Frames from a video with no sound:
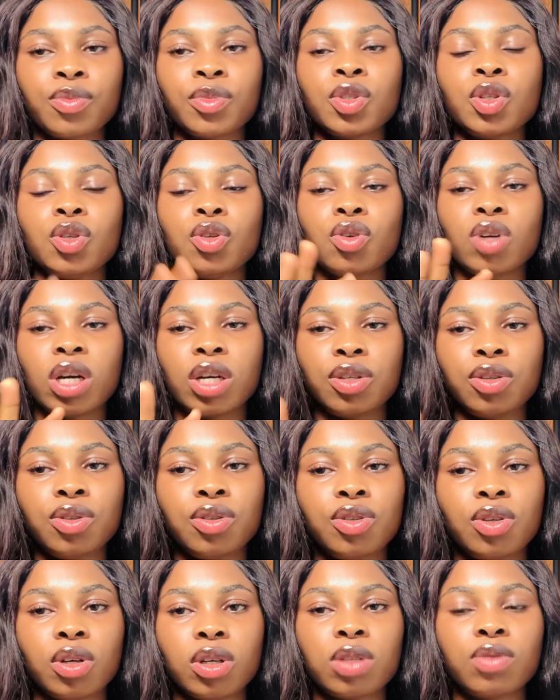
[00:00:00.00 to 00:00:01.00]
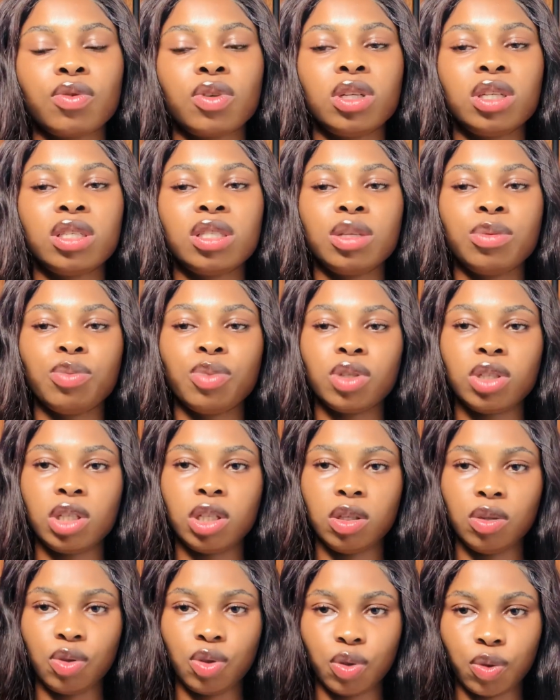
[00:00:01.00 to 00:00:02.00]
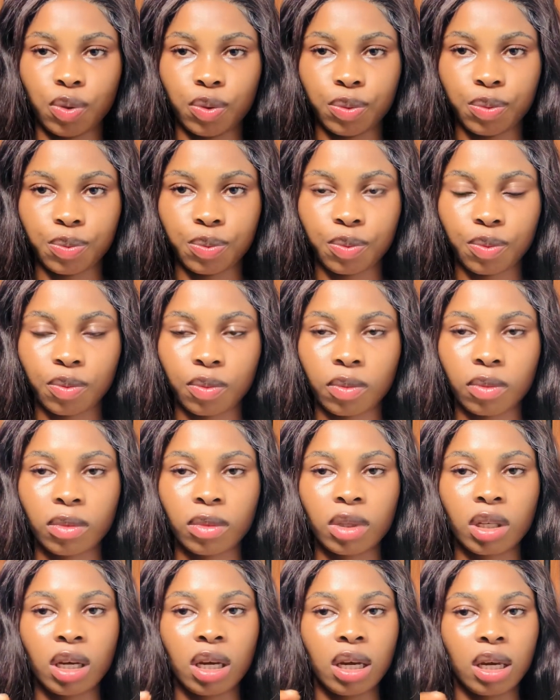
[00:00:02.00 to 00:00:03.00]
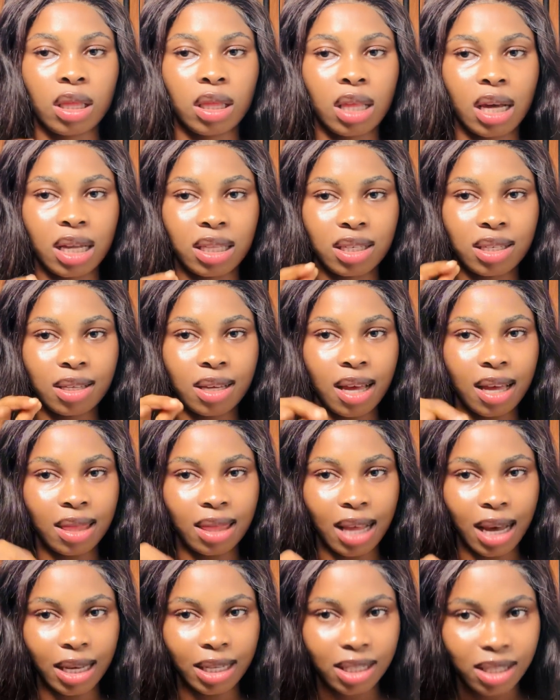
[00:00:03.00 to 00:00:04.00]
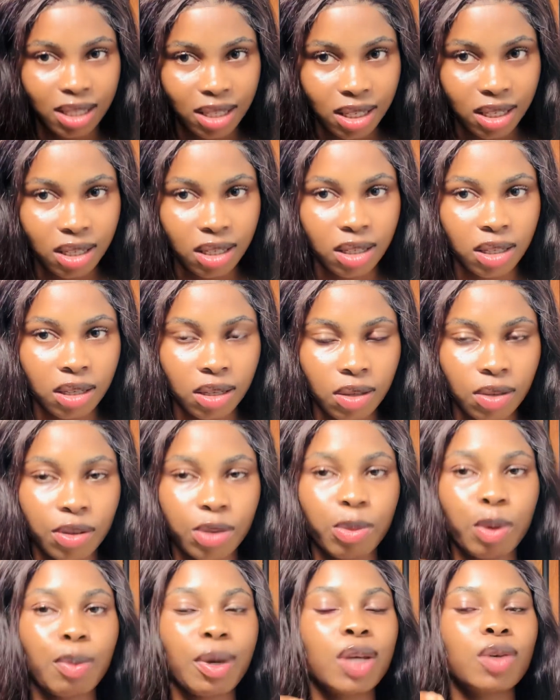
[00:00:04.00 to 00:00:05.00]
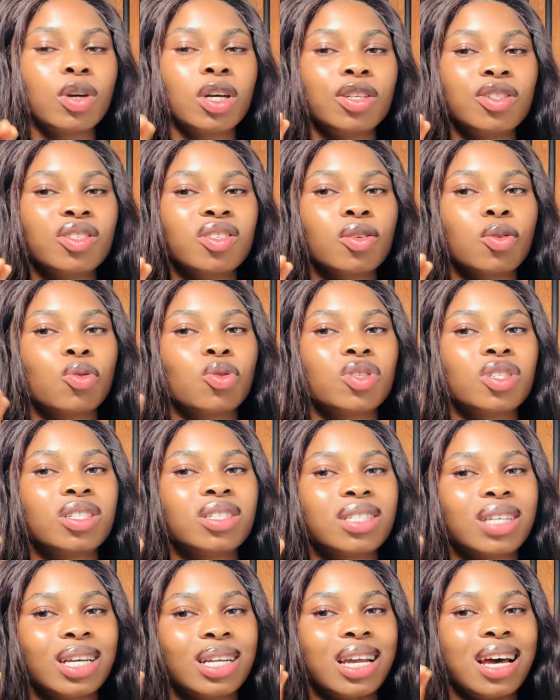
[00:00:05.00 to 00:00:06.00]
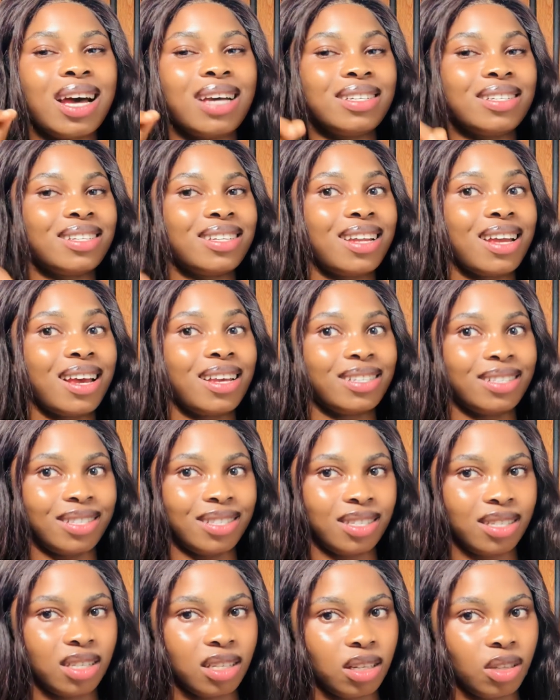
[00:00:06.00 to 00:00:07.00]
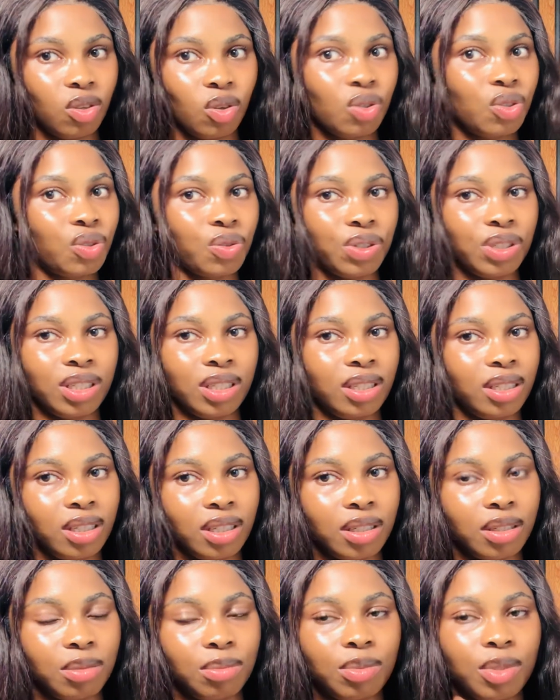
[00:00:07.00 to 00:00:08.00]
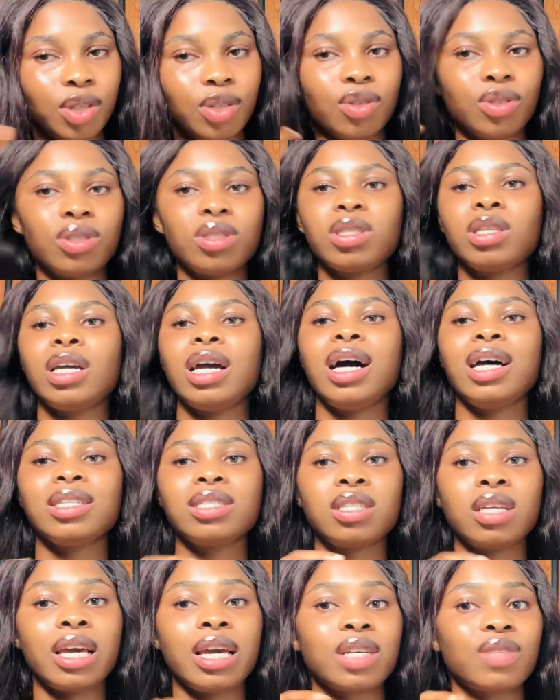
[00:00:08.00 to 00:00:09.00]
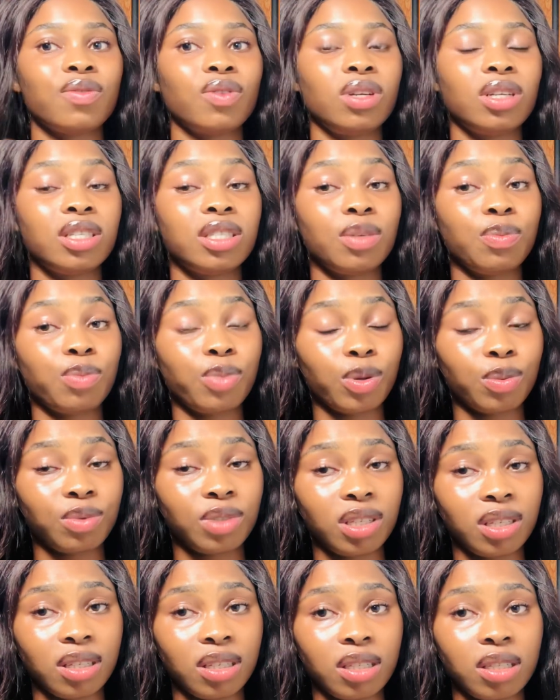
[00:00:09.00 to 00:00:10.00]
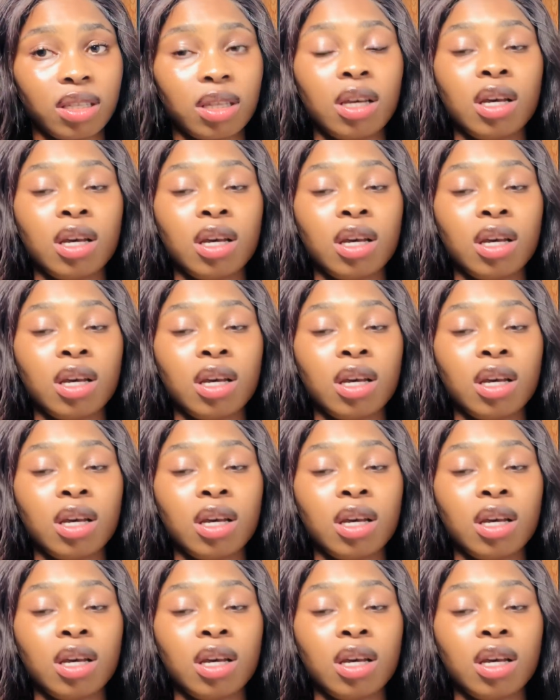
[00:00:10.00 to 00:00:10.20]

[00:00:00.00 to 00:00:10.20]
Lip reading: You can use your exfoliating body lotion that night. Remember, you are using Kojie San at night, not during the day, because it has exfoliating properties.